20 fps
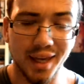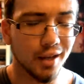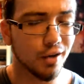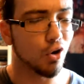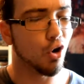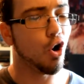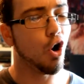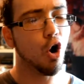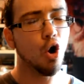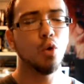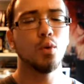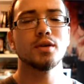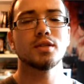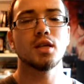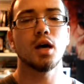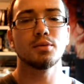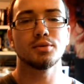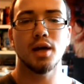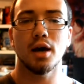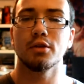It always
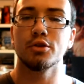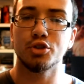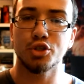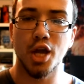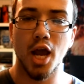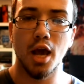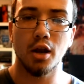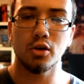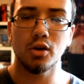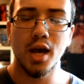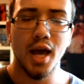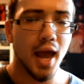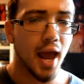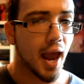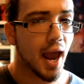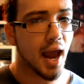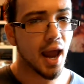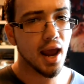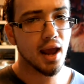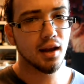helps out the channel,
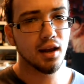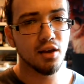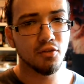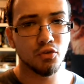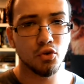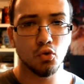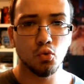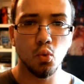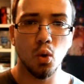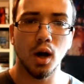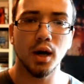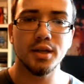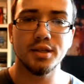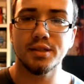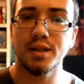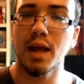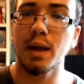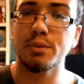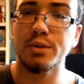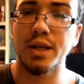and if you want to
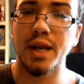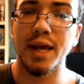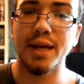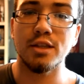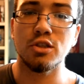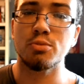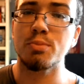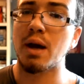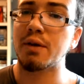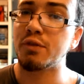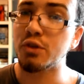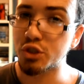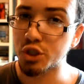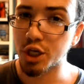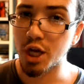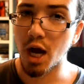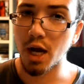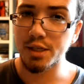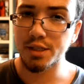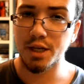stay up to date to my future
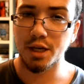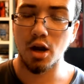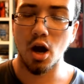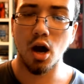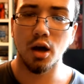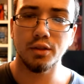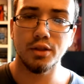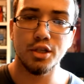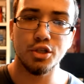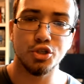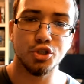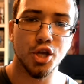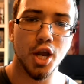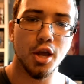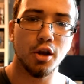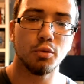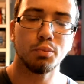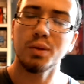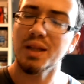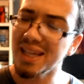content on this
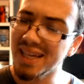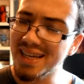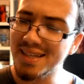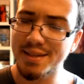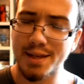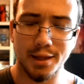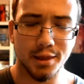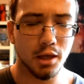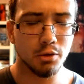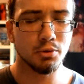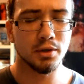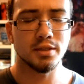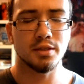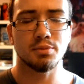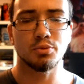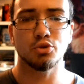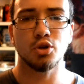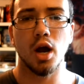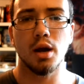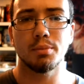channel, please hit that red
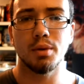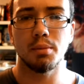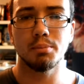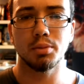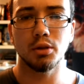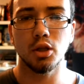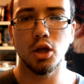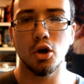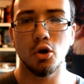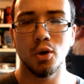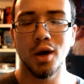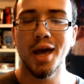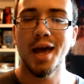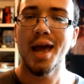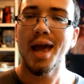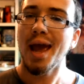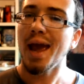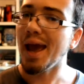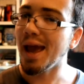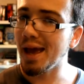subscribe button below
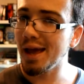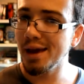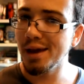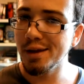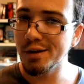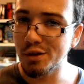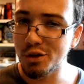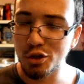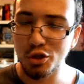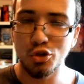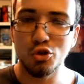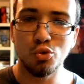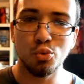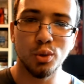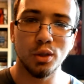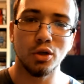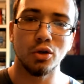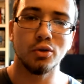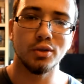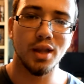and you
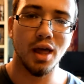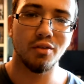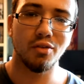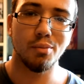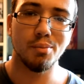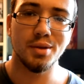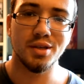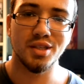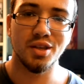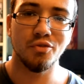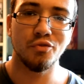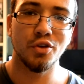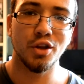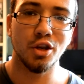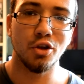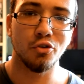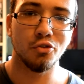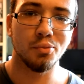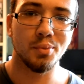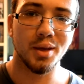will never miss a
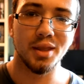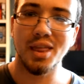video from me.